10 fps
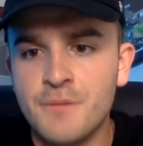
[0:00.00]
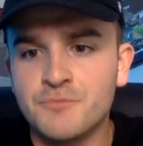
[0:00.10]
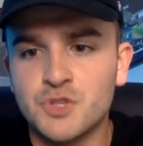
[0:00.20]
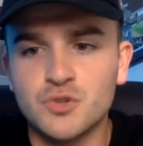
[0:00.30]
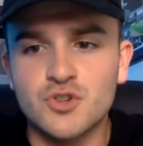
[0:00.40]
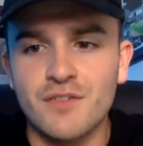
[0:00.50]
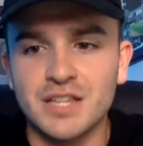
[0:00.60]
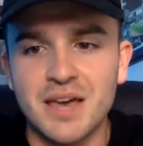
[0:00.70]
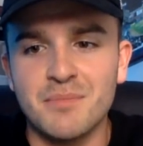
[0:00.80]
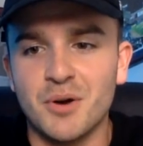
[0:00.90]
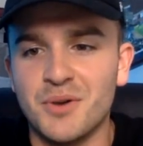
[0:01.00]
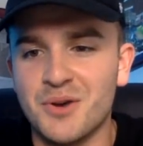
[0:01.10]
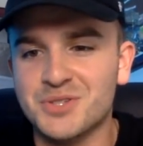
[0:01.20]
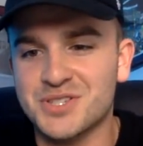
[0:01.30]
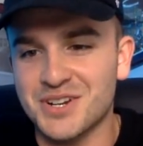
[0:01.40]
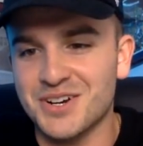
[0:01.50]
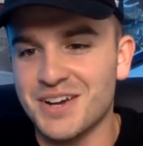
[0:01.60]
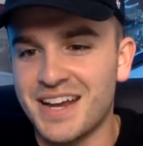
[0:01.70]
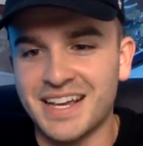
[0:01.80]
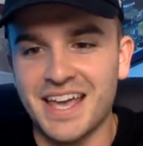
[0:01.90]
Do you drive a Lambo? No,
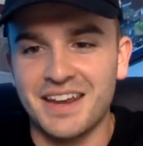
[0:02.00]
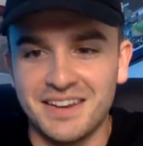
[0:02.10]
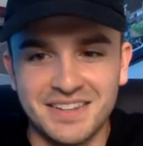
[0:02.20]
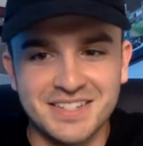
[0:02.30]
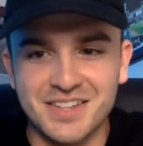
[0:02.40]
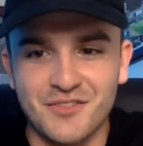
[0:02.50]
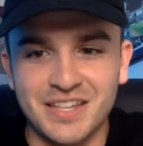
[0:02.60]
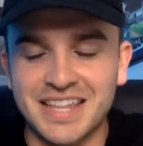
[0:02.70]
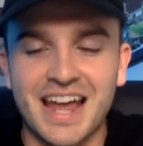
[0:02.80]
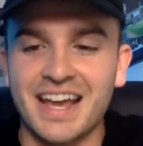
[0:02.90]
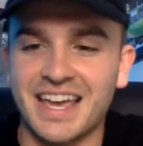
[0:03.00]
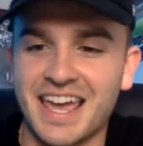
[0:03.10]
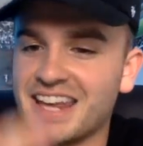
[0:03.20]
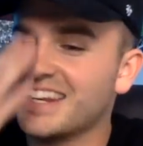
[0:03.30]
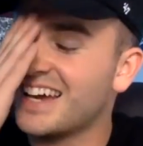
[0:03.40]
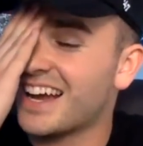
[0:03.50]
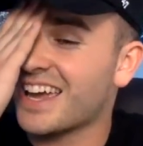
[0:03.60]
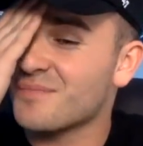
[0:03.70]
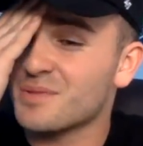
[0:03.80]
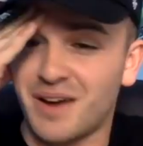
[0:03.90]
sir. And again, stuff like that I can't
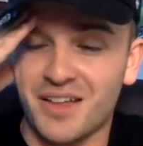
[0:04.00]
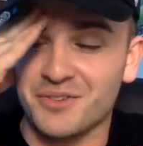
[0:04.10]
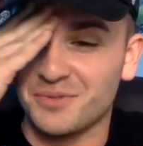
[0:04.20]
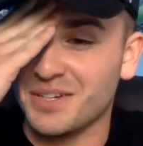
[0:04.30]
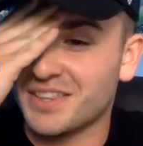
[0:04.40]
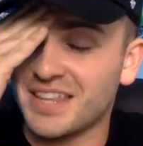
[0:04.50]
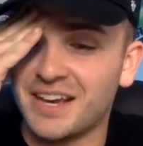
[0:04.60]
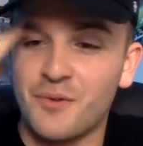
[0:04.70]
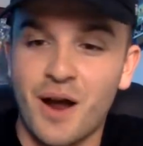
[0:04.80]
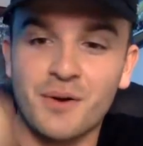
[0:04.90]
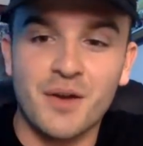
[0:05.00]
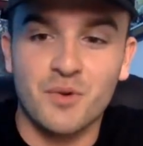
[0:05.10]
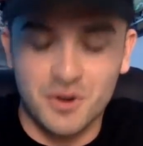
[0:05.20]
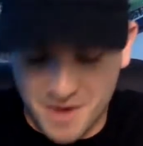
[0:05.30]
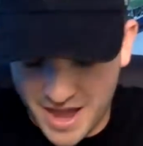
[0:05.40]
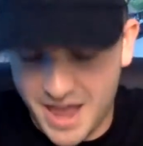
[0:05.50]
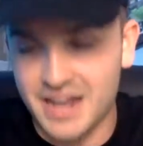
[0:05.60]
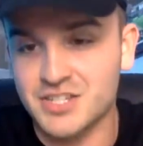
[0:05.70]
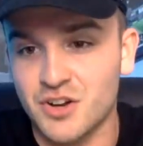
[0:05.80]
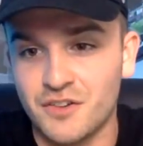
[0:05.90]
be bothered with. Like, why would I work my
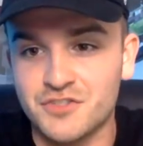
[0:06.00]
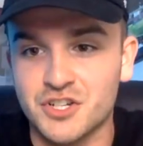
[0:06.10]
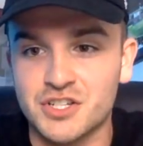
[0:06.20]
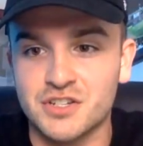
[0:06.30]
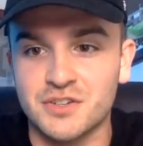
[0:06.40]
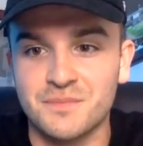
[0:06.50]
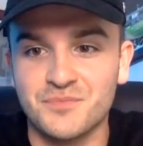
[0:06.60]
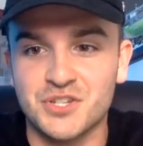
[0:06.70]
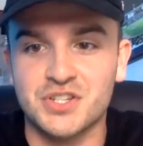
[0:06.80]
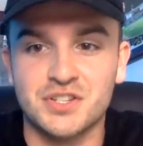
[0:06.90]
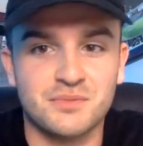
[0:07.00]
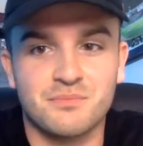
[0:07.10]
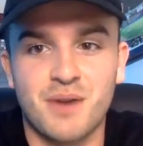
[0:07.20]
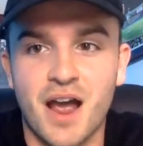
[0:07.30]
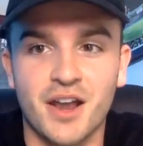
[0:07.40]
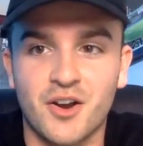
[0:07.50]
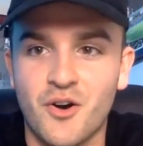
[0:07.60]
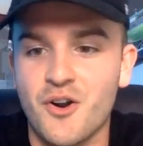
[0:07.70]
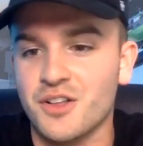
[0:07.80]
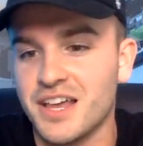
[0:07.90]
ass off just to buy a
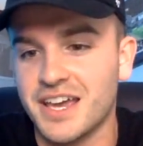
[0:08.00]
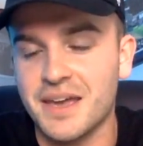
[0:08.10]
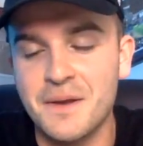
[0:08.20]
car? Like,